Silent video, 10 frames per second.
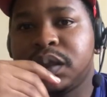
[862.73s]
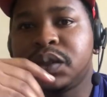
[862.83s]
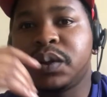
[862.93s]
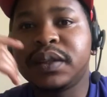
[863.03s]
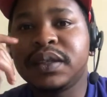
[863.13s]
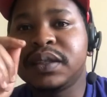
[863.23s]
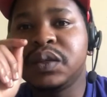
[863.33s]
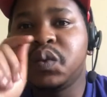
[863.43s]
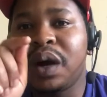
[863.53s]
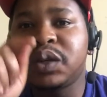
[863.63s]
So this is
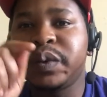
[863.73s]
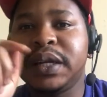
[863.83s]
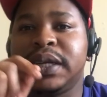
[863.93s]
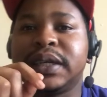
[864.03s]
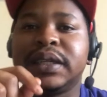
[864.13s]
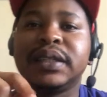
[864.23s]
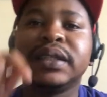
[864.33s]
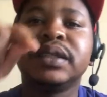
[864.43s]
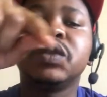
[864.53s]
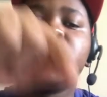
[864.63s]
what we're lacking.
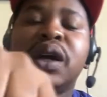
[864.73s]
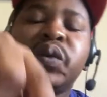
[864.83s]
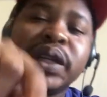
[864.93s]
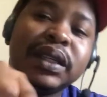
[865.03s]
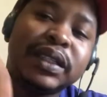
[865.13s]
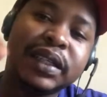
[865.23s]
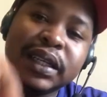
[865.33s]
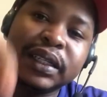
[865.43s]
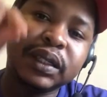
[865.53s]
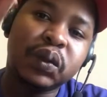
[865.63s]
This is what we still
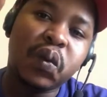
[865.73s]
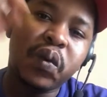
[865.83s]
need to